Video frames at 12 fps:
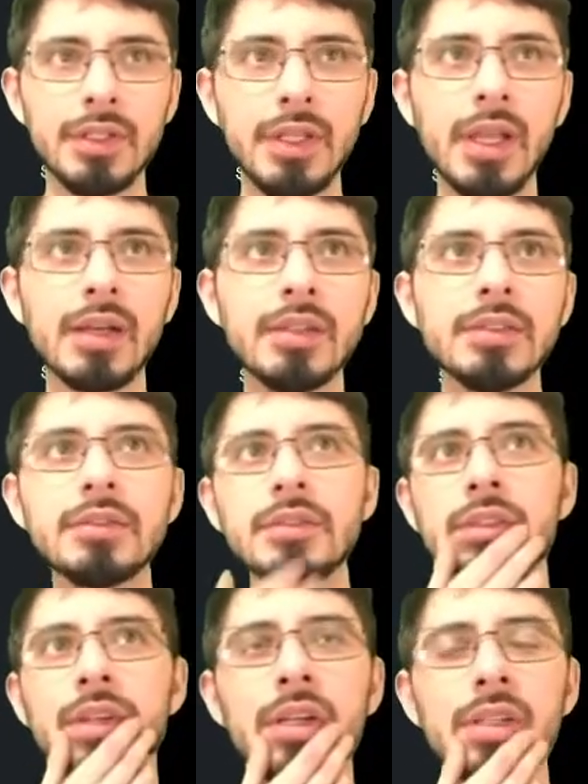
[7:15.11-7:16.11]
Yeah,
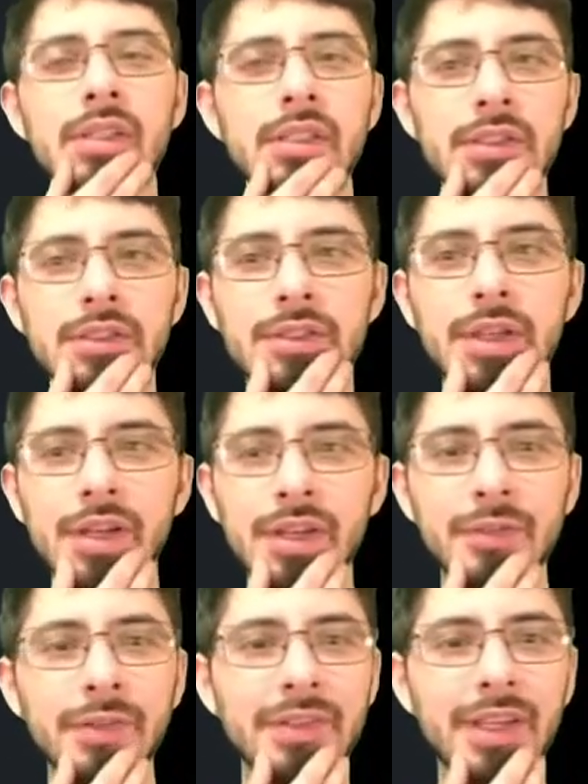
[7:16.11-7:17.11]
So
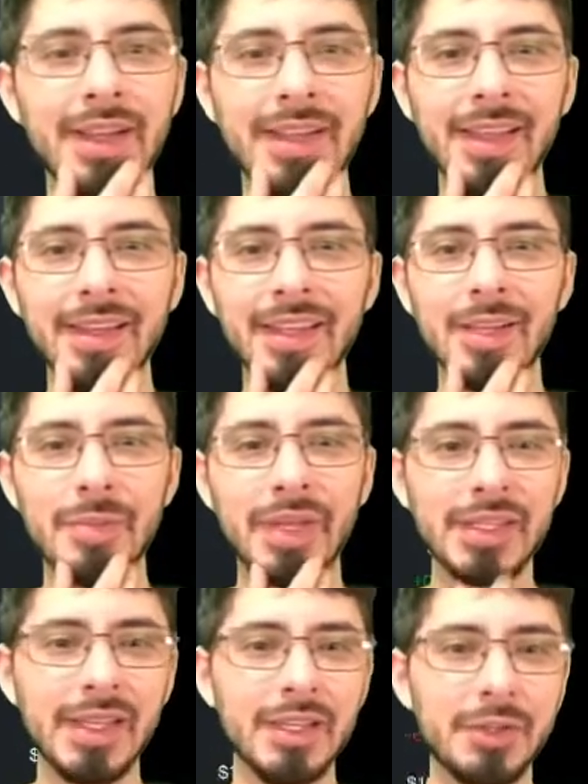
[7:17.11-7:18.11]
if I'm gonna get in, I
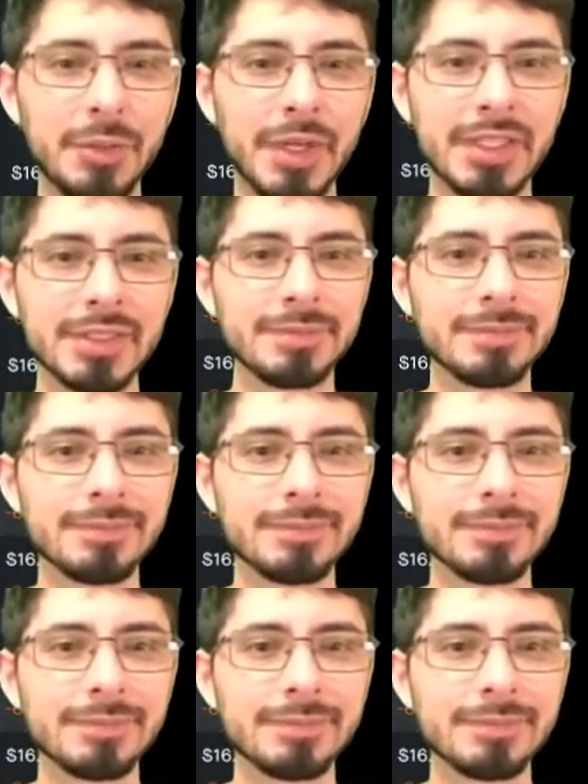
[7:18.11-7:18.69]
better get in quick.